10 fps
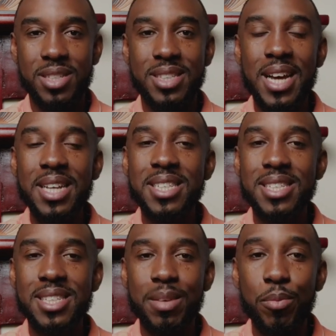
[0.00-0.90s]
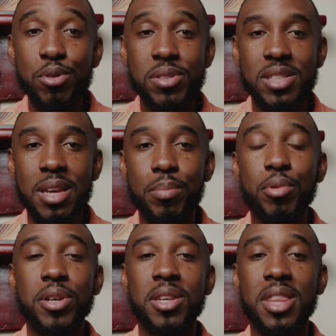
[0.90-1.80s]
That's the most
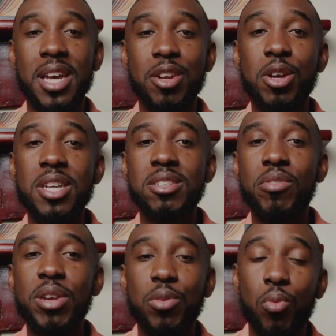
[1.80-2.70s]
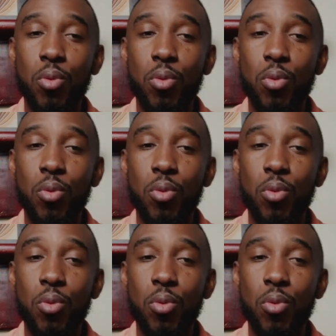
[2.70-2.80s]
important thing, not necessarily